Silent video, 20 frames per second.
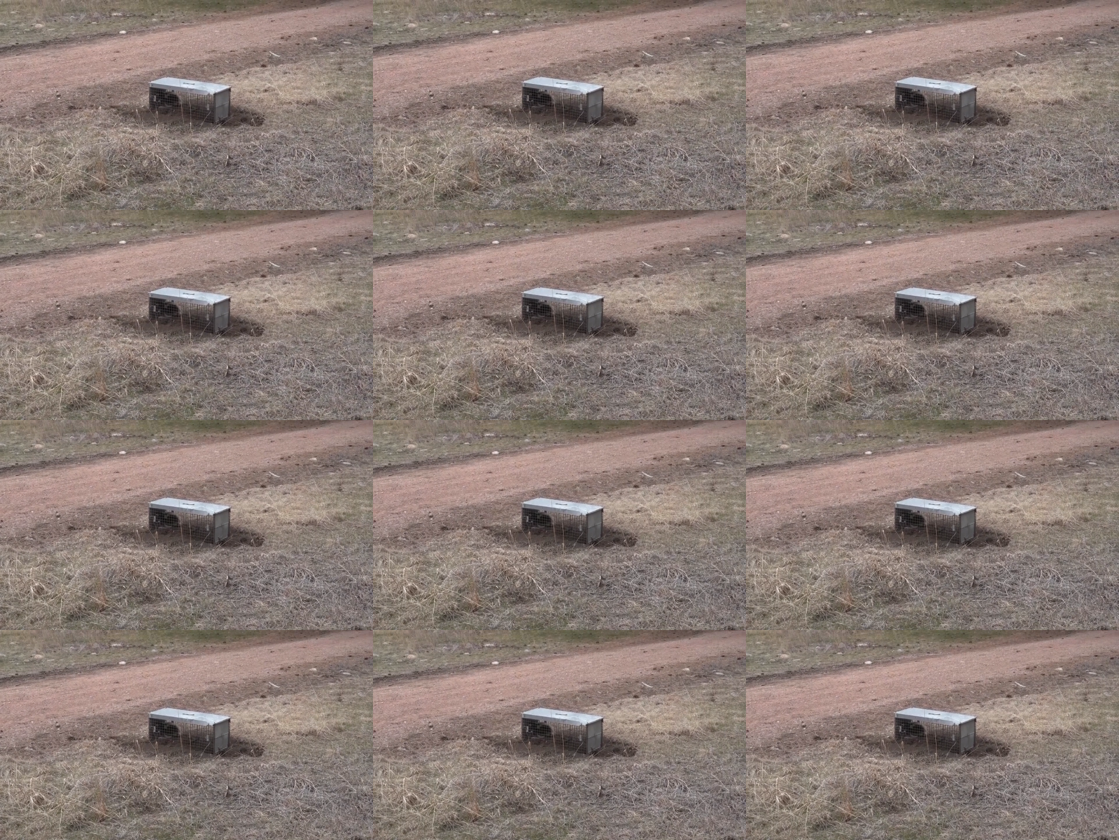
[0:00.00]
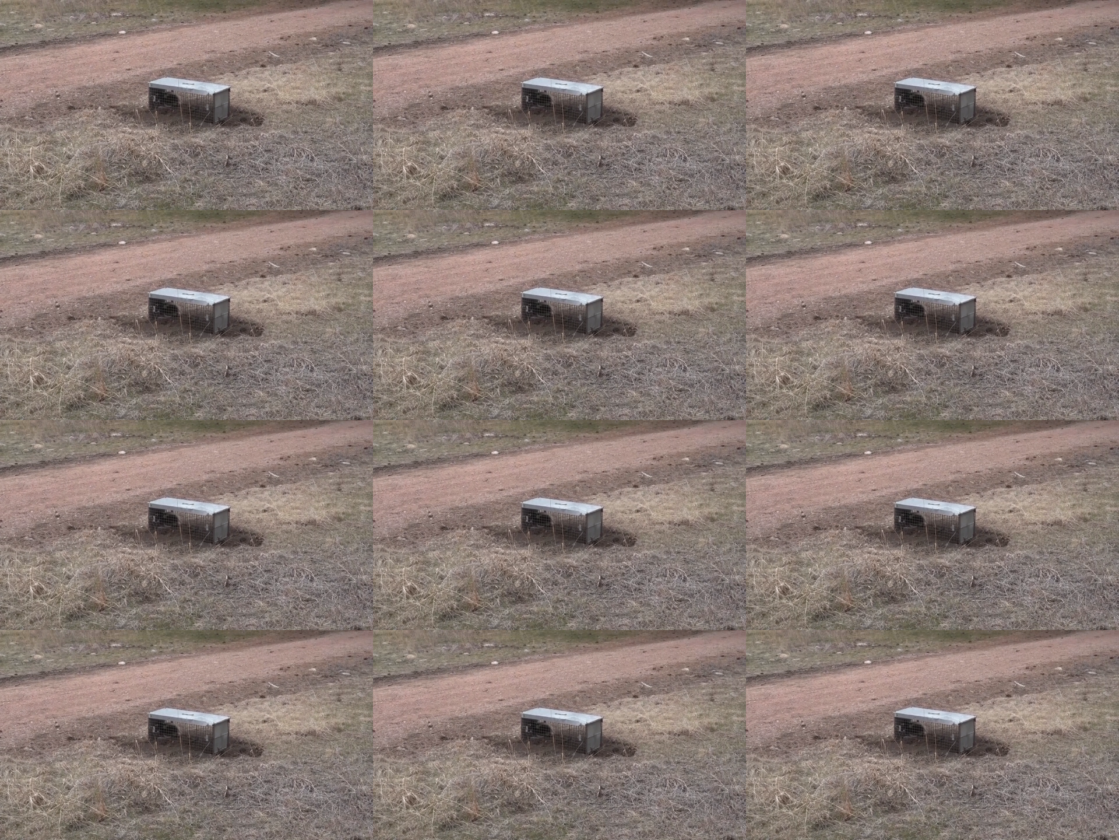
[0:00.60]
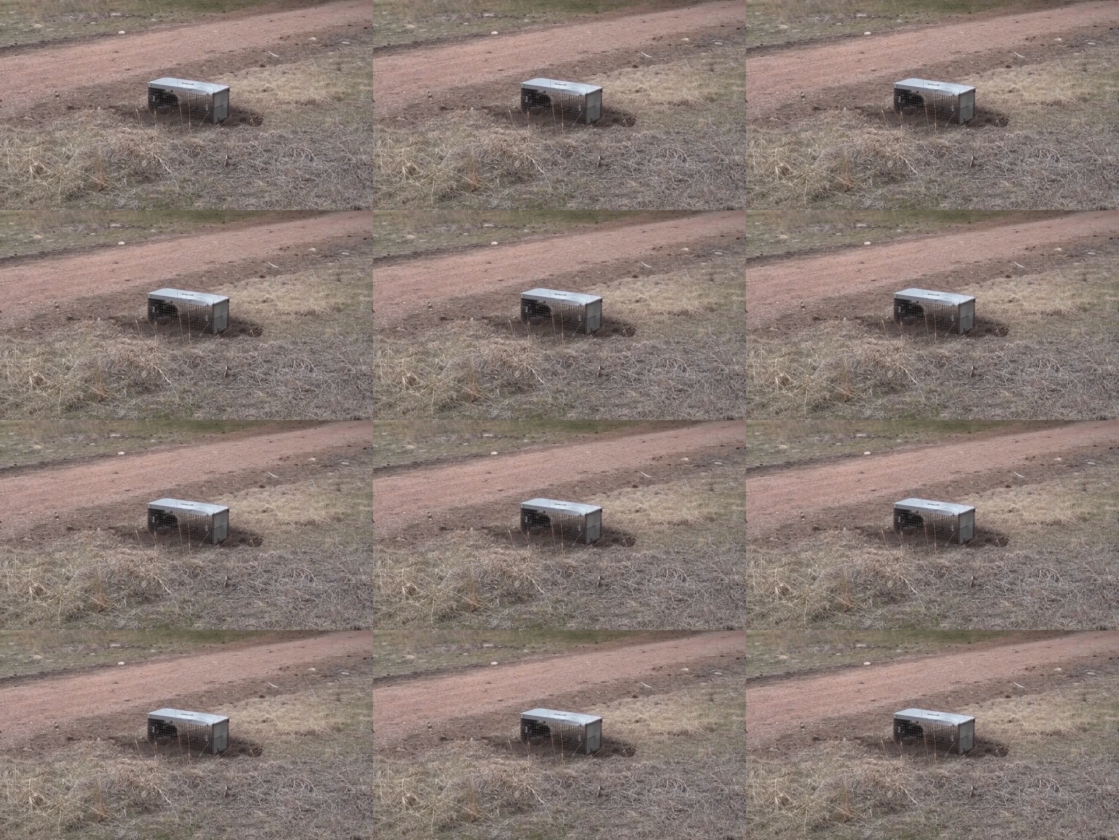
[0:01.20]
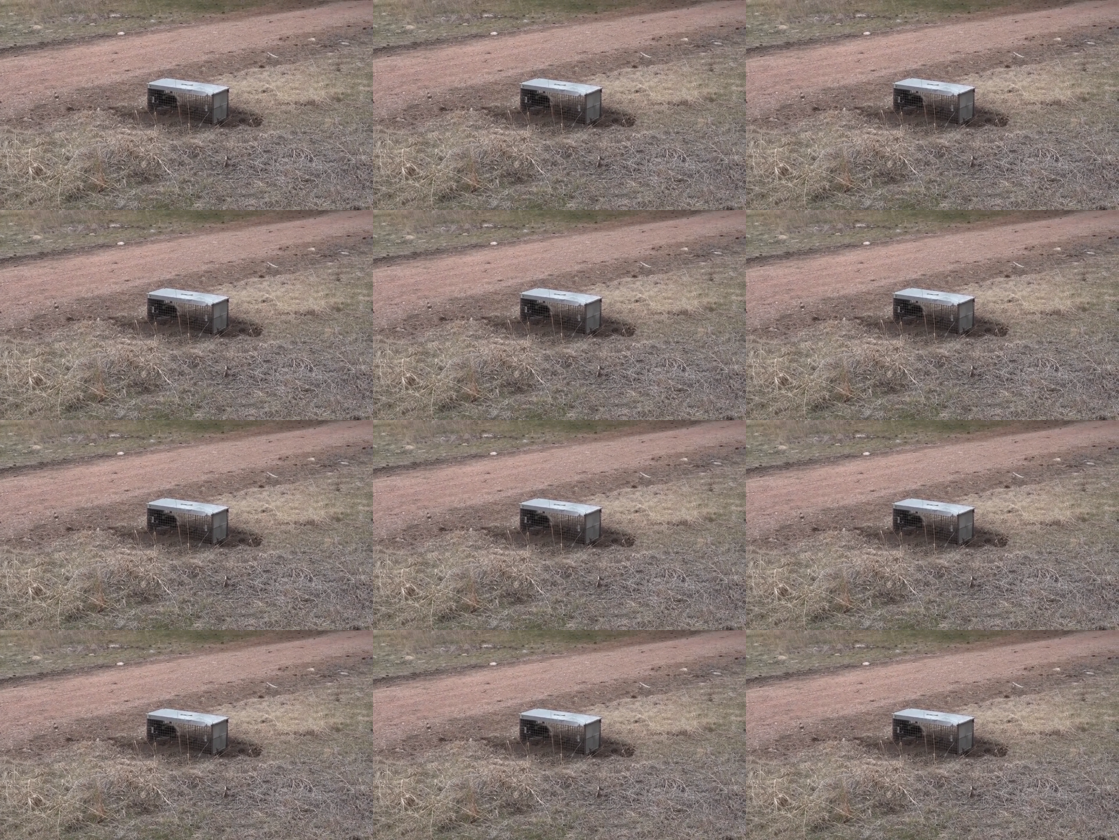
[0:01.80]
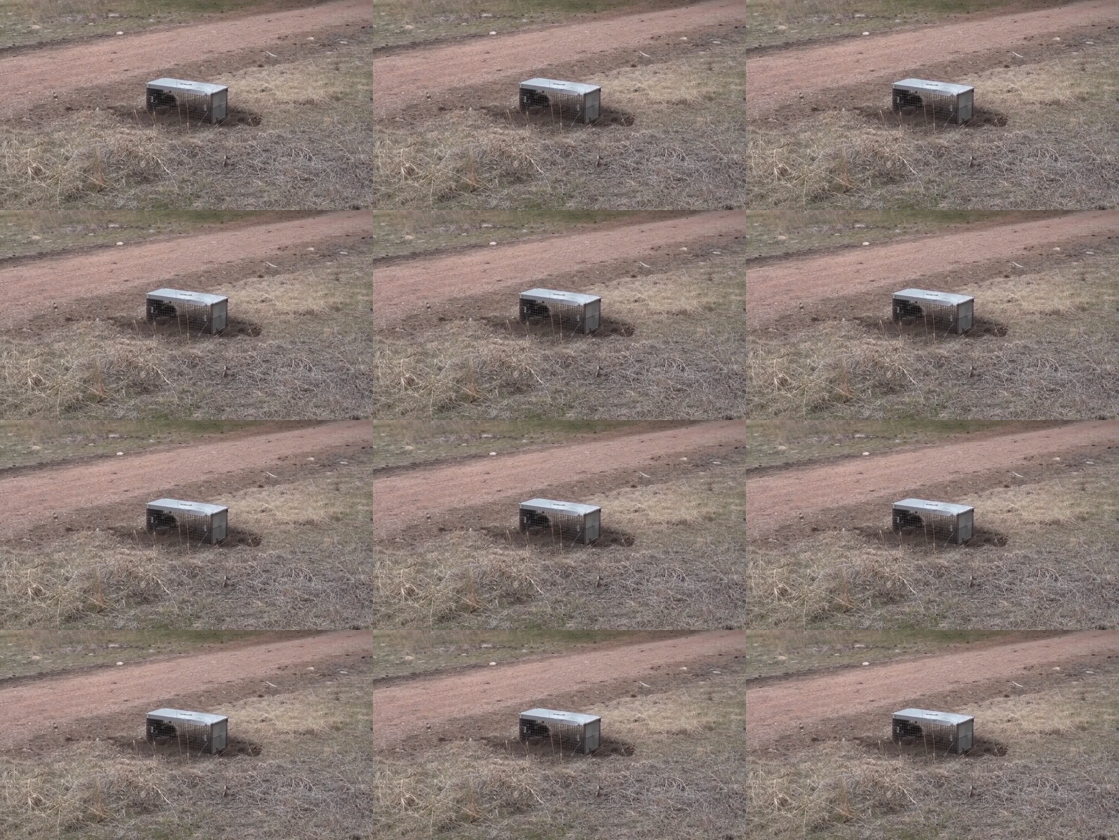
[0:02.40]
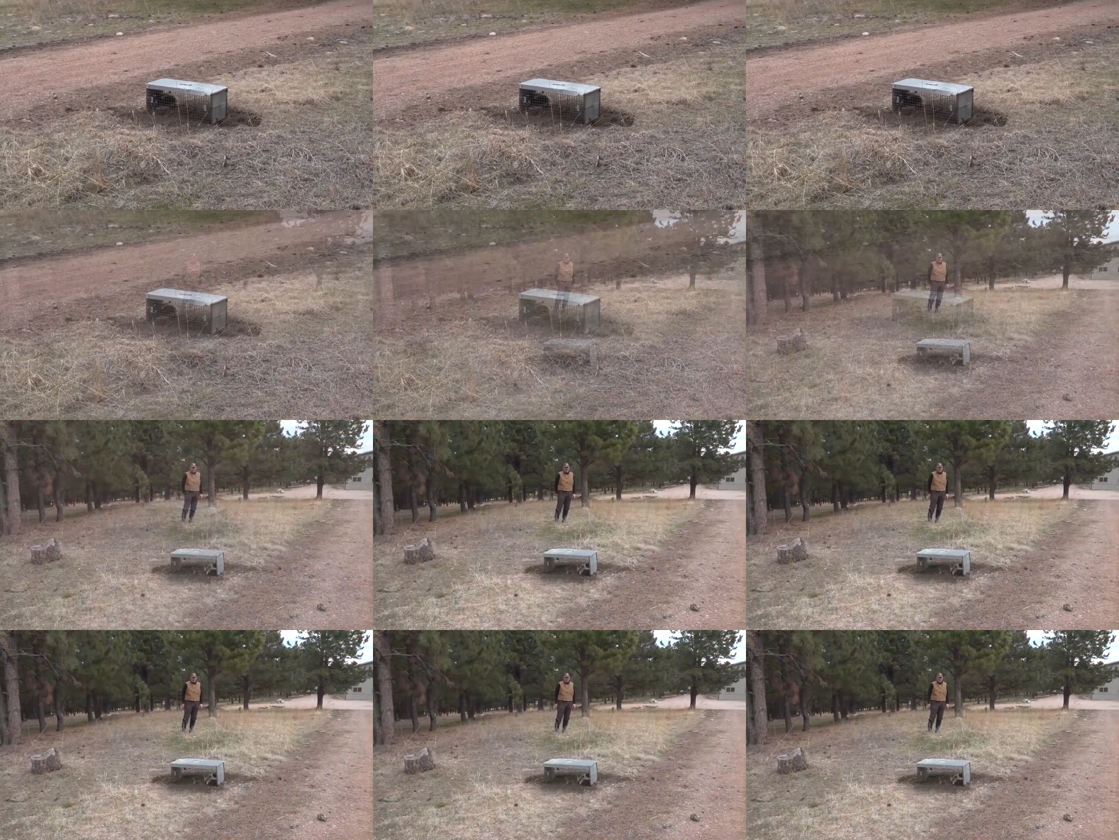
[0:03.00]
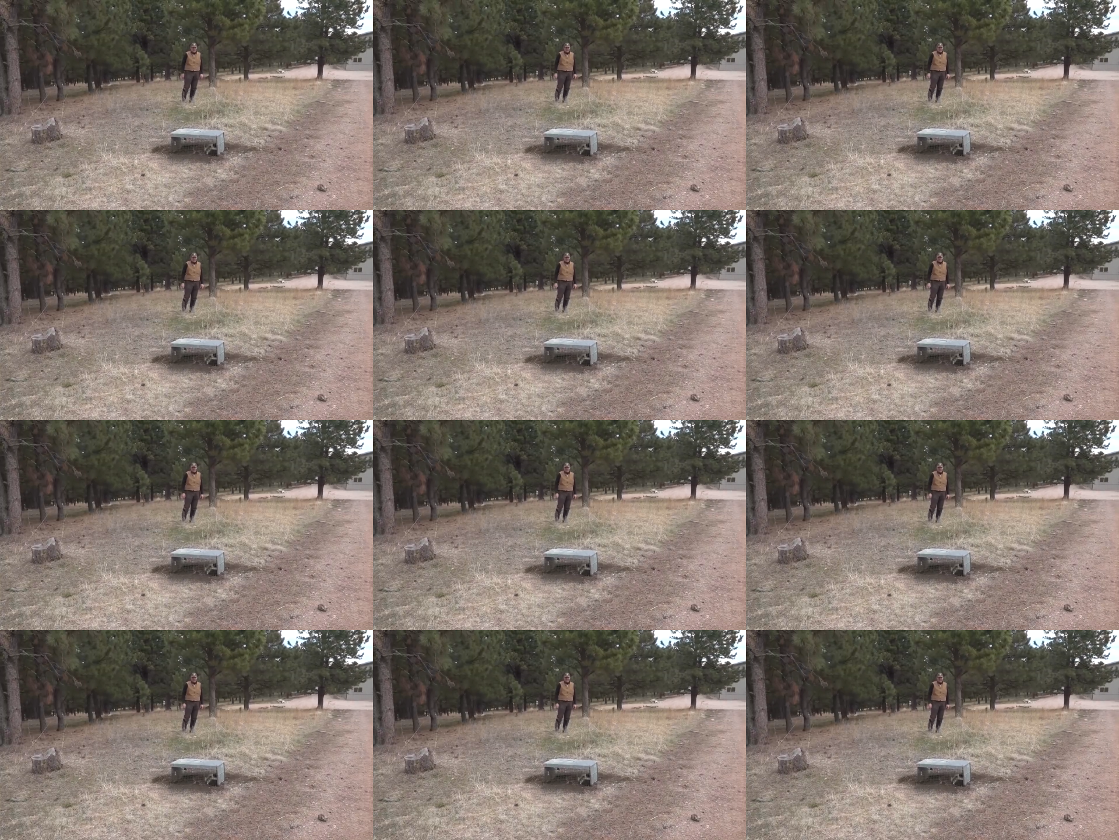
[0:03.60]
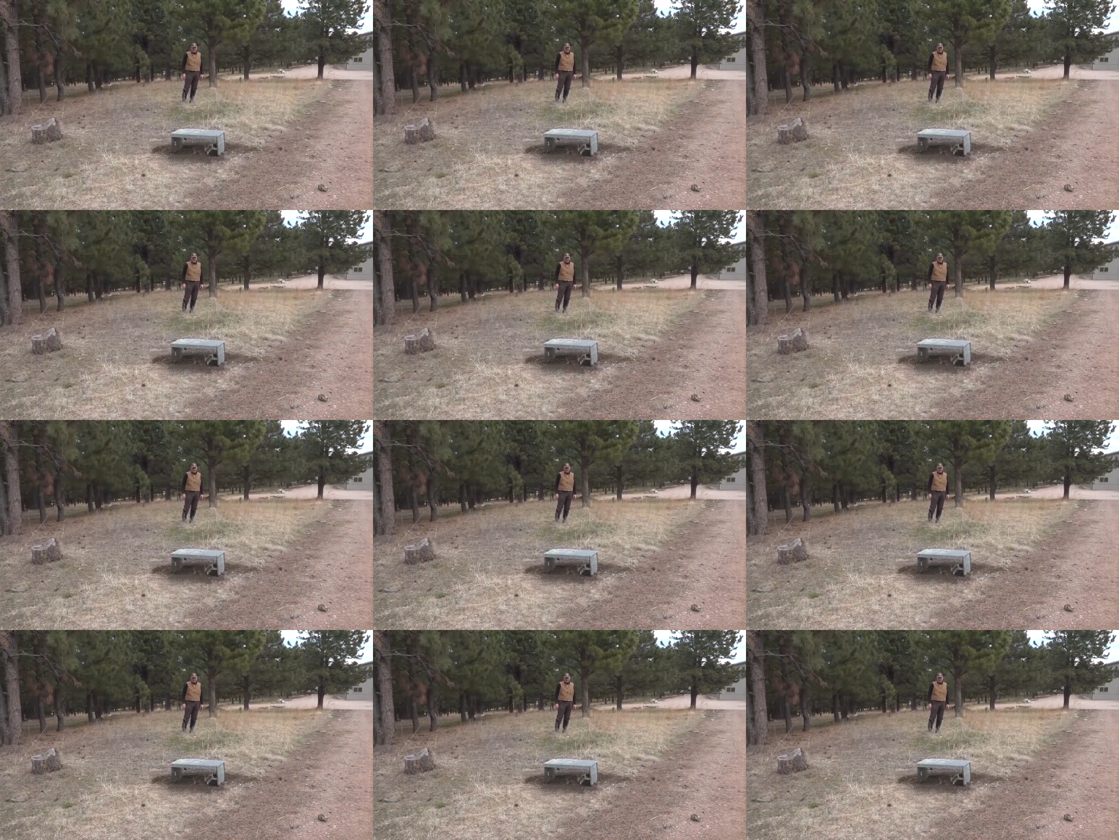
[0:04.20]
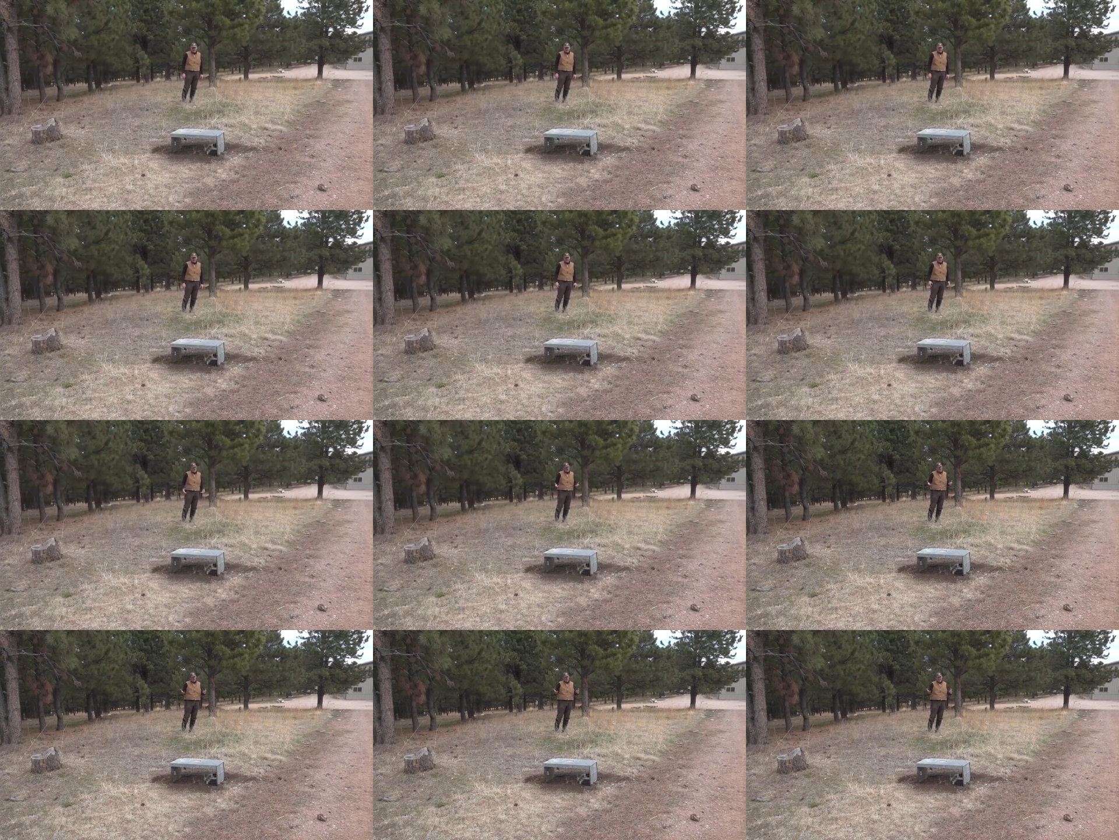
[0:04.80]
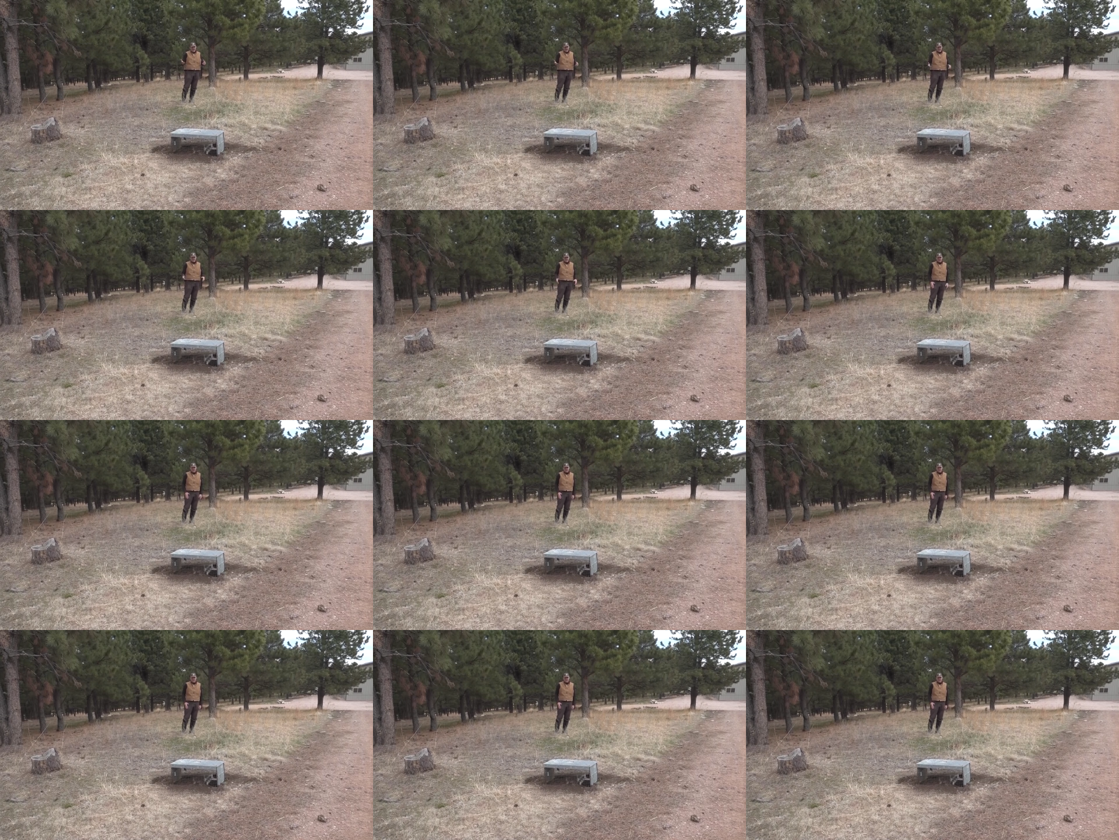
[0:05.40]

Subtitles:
(no speaker visible)